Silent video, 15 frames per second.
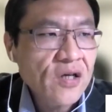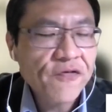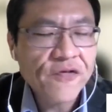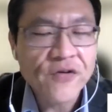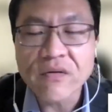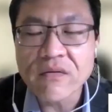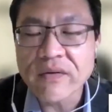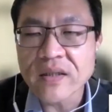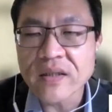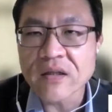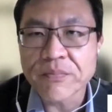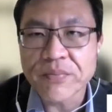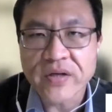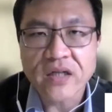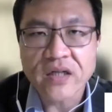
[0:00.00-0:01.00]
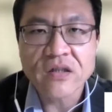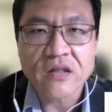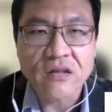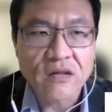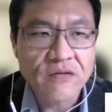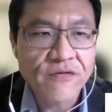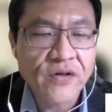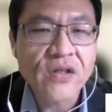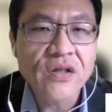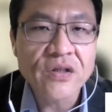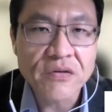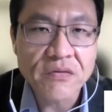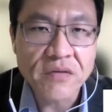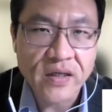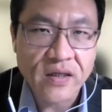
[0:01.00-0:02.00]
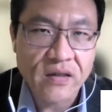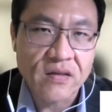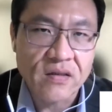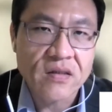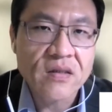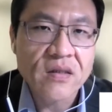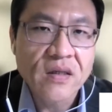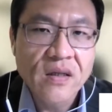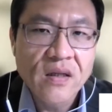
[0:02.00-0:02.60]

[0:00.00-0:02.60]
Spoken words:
feeling the pressure from the US.